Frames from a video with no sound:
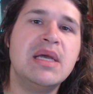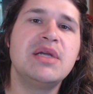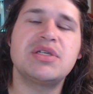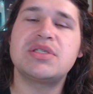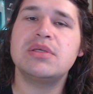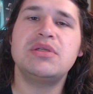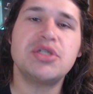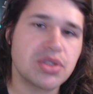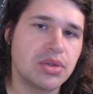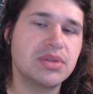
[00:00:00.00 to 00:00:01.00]
Just,
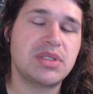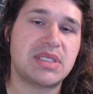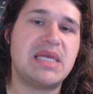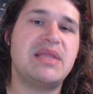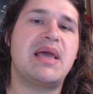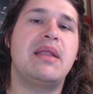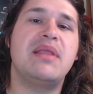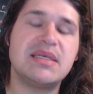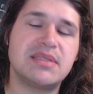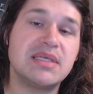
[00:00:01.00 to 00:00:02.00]
just cool to see that
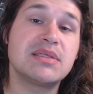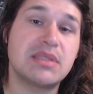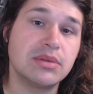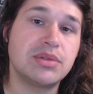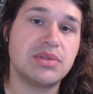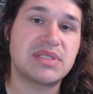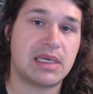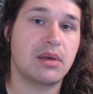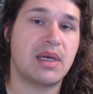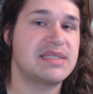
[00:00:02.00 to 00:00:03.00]
these things still do
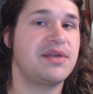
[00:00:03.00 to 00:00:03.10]
sell, guys.